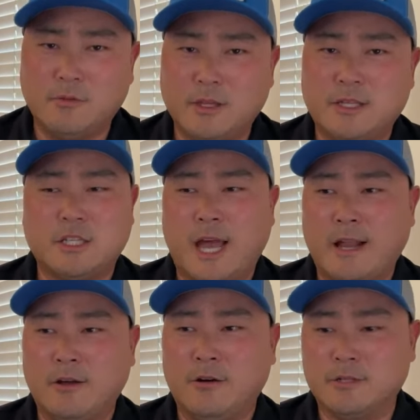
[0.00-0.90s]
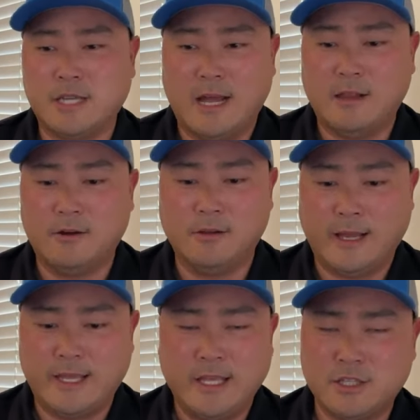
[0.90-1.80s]
really shallow,
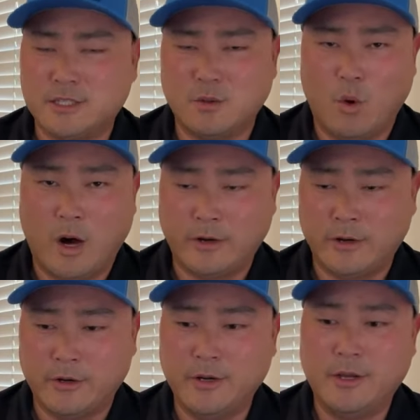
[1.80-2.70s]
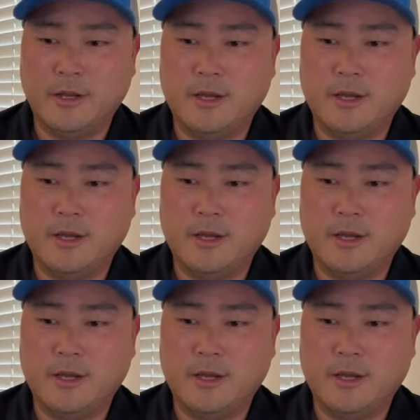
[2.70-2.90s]
like inches of water.